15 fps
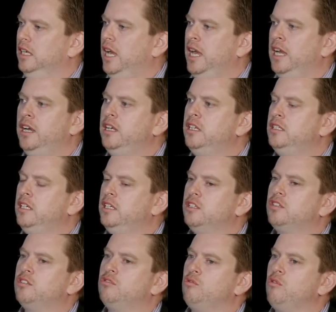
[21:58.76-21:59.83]
And it is
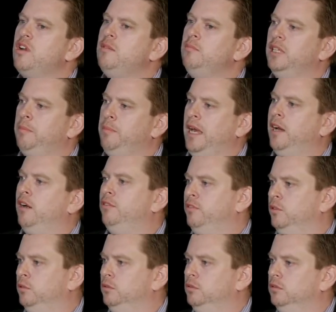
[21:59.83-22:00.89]
extremely
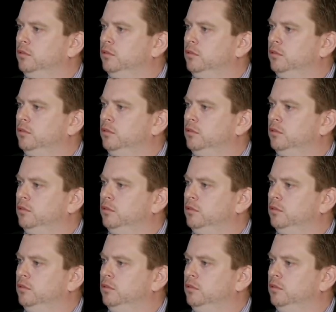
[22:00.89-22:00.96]
powerful.